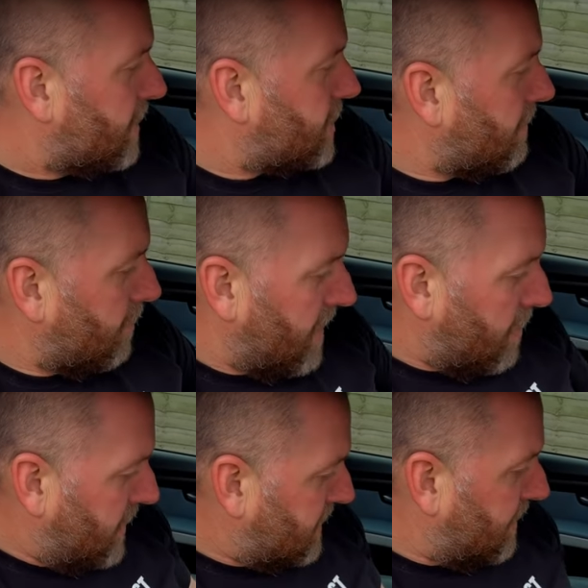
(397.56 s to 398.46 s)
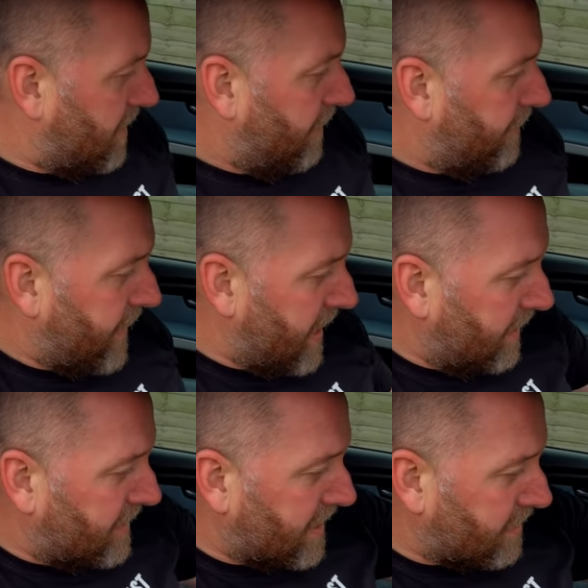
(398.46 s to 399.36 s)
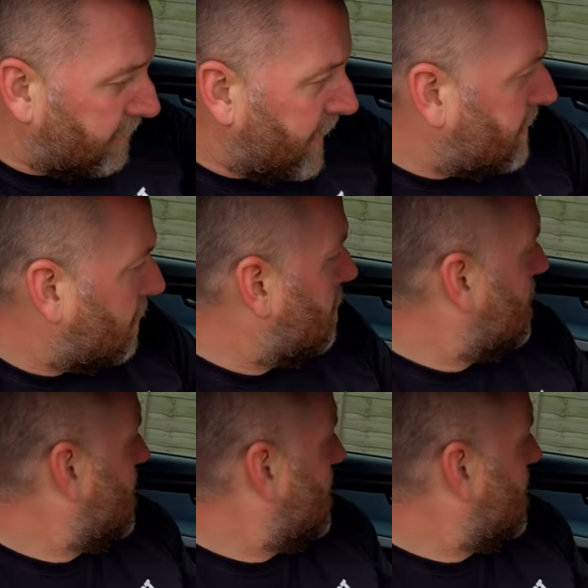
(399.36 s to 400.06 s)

the steering wheel is in fairly decent fettle,